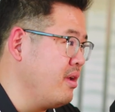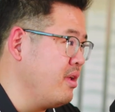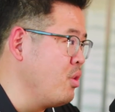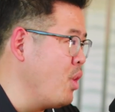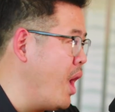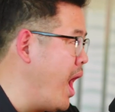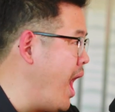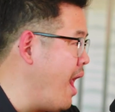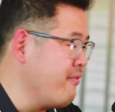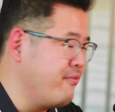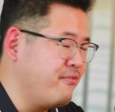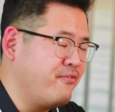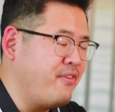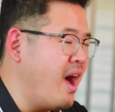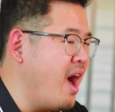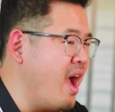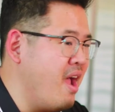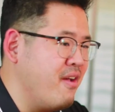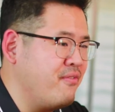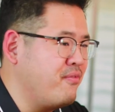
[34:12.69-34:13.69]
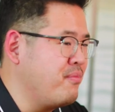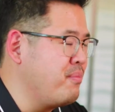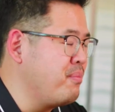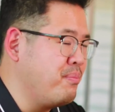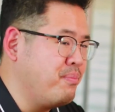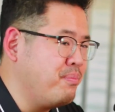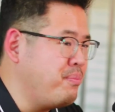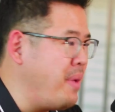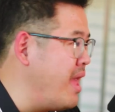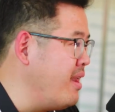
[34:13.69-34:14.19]
You have 5
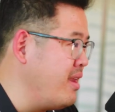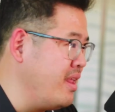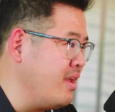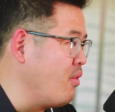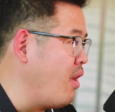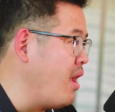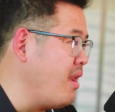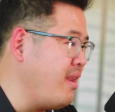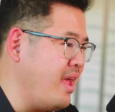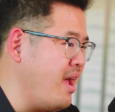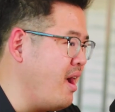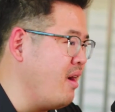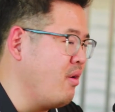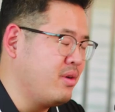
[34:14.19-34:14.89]
pending right now,